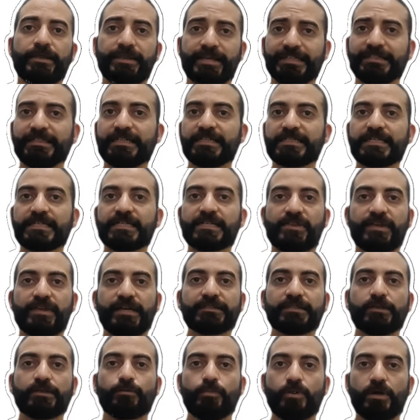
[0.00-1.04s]
He tells us
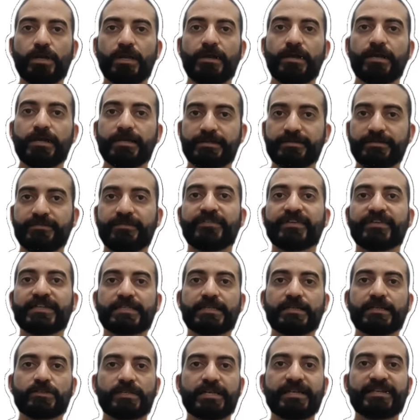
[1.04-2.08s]
that Paula invests
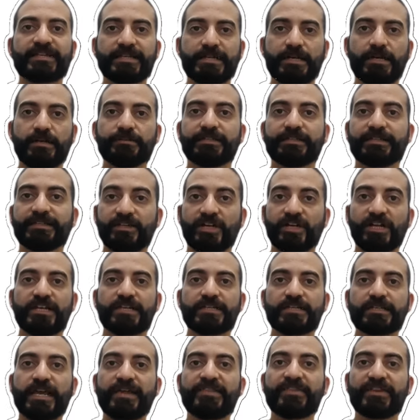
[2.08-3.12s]

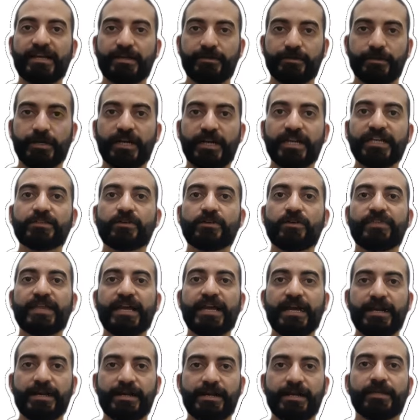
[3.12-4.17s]
$600 at the rate
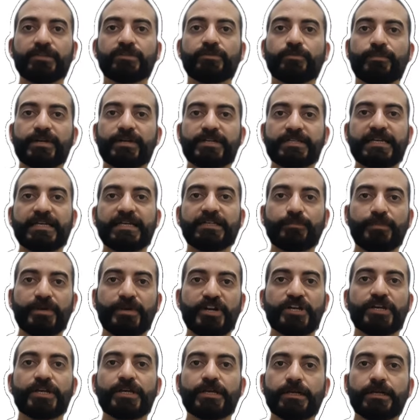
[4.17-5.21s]
of R%
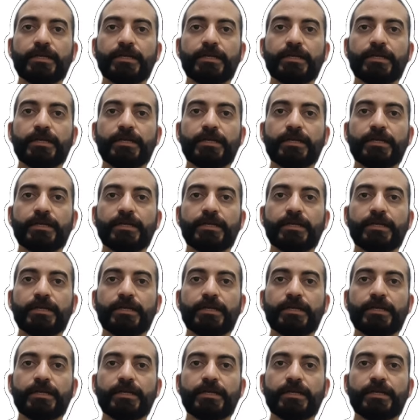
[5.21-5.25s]
per